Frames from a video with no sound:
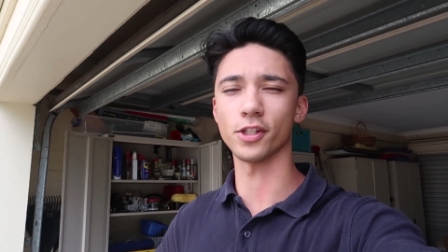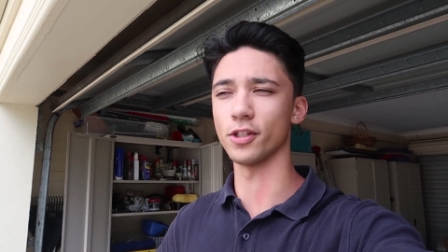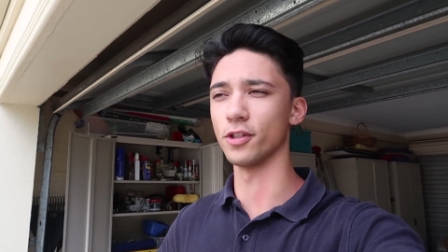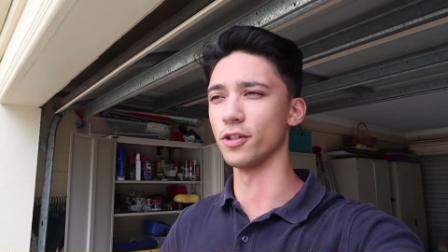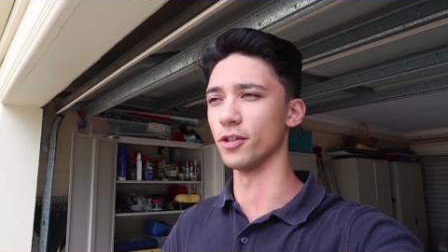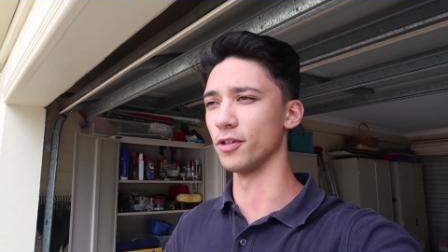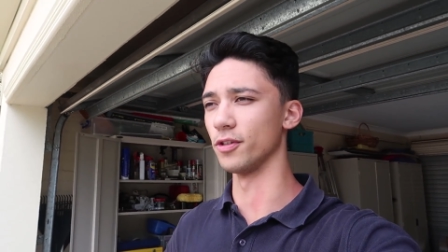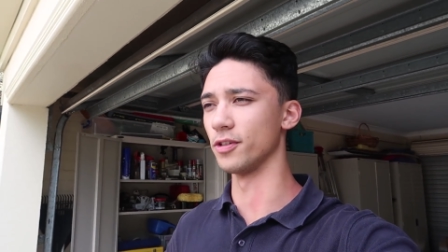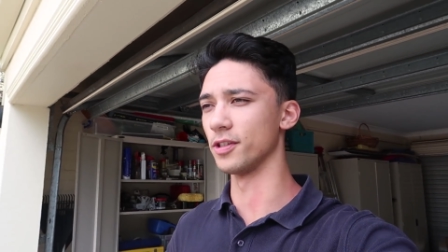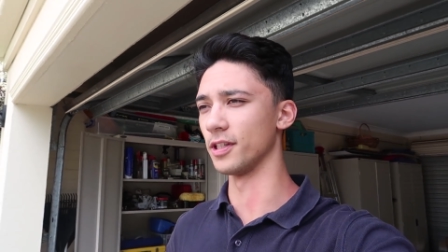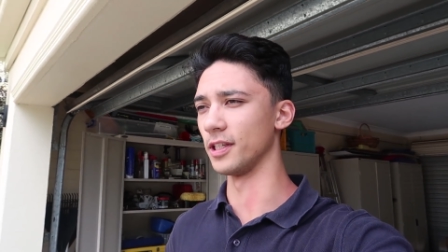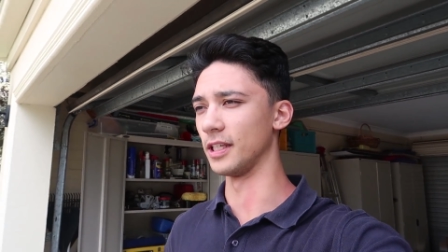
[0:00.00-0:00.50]
should
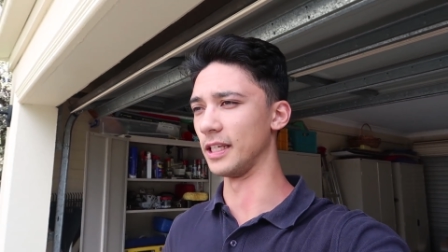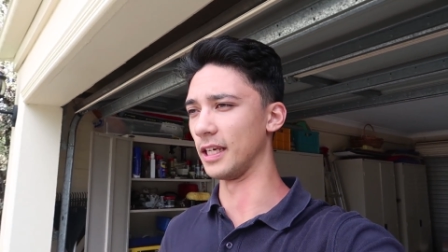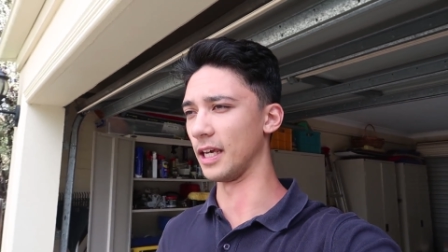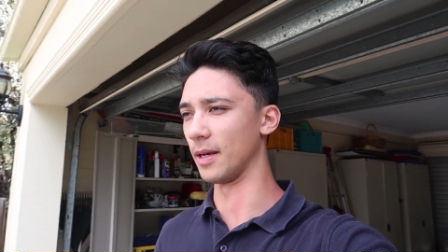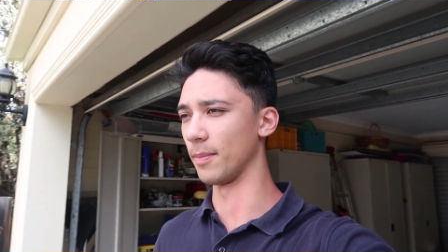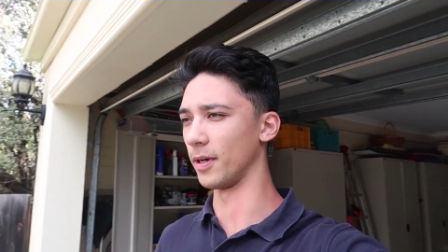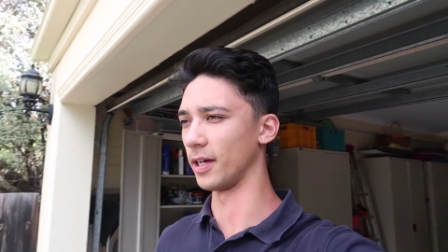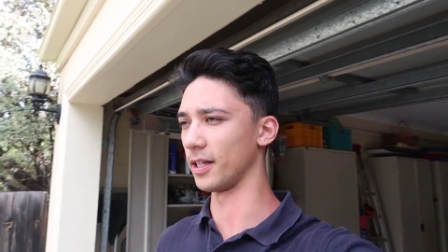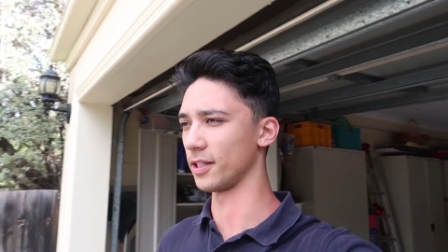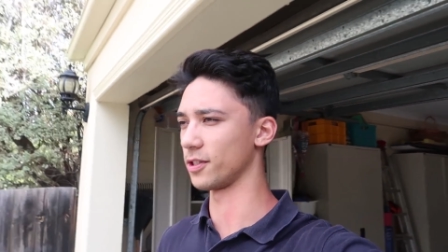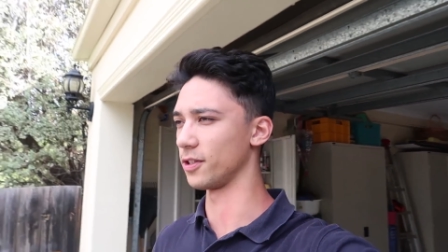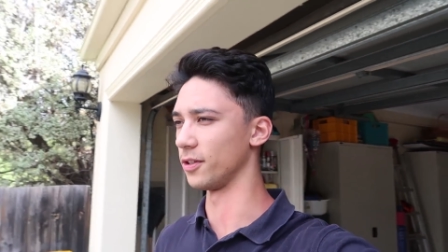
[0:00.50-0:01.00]
do to the
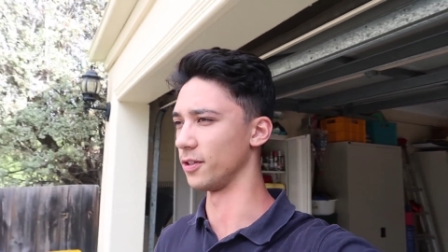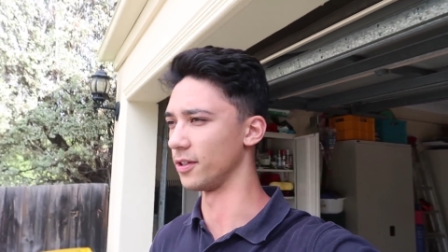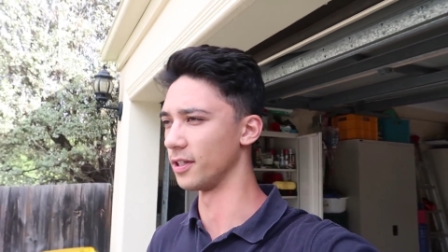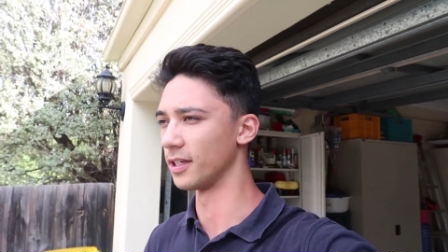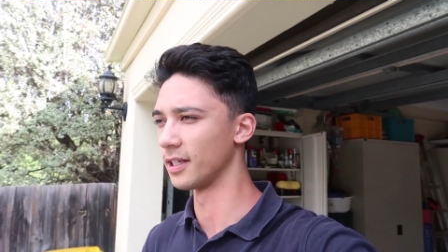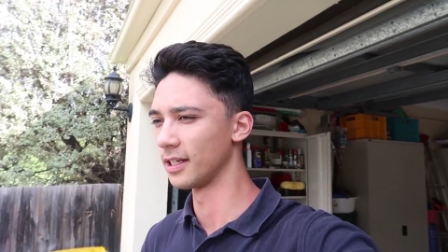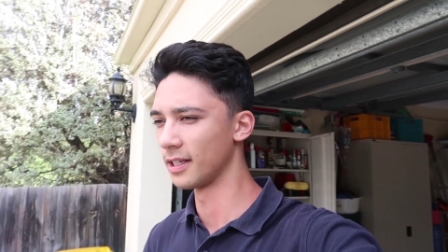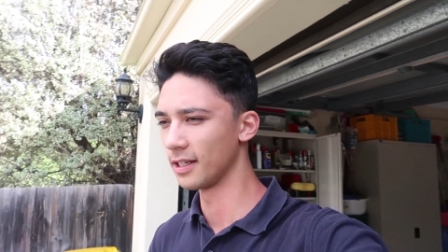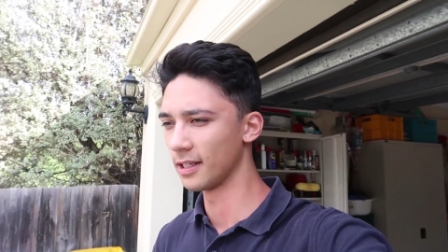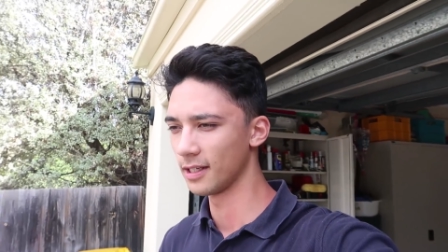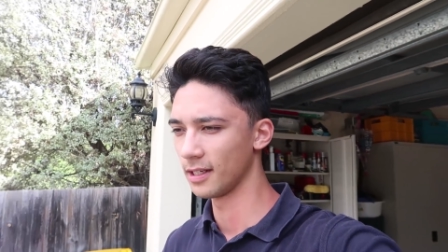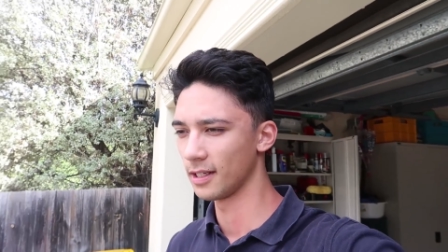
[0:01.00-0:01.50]

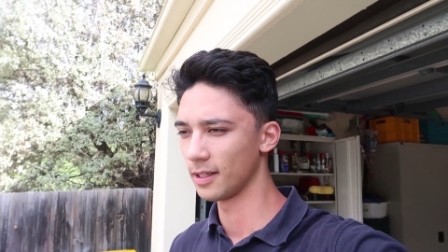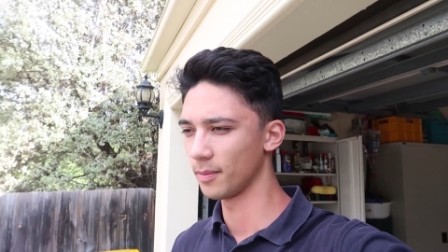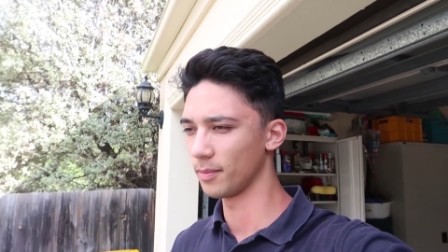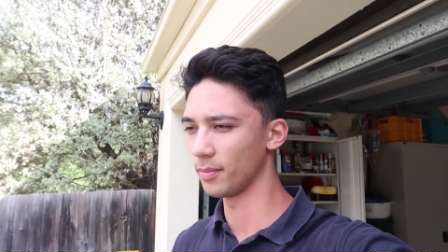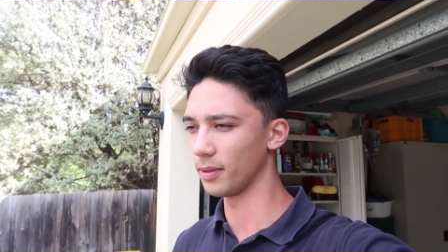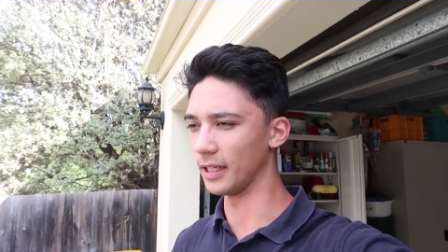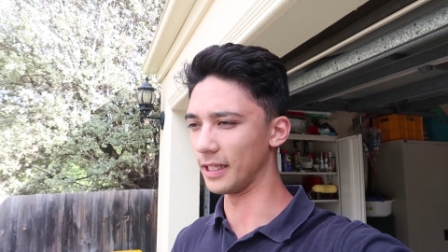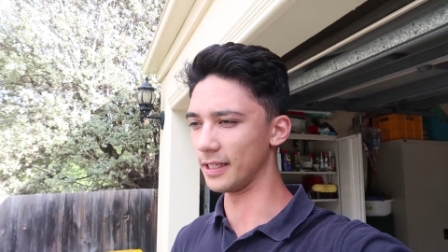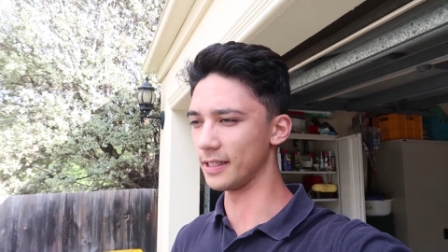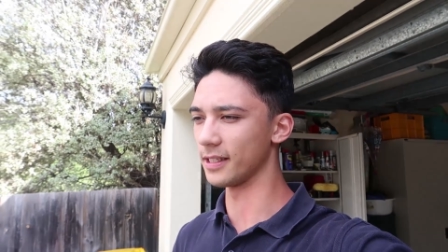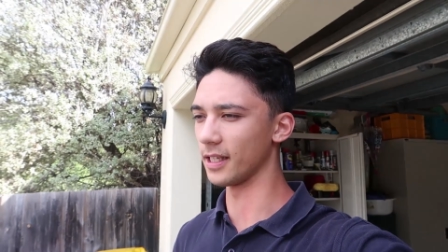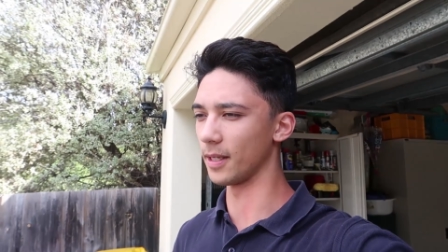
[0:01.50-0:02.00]
MR2,
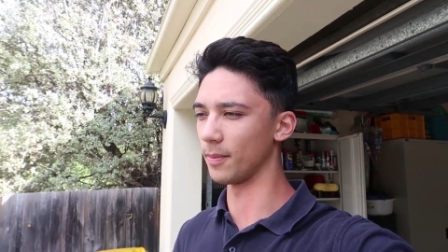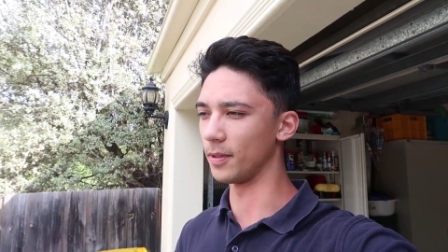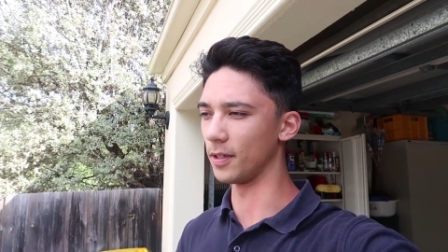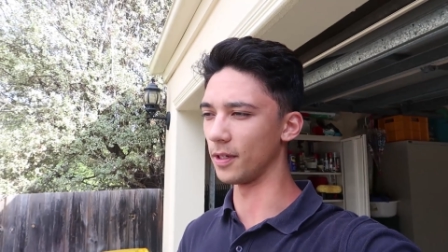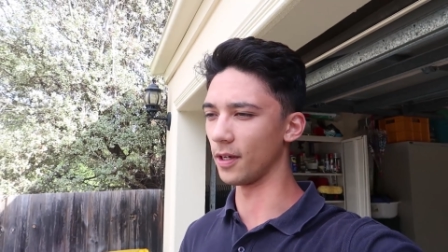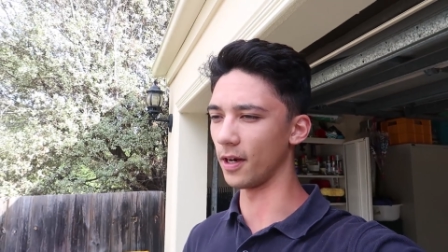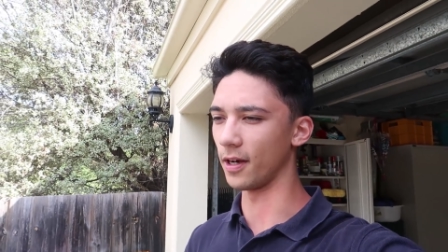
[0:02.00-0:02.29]
please let me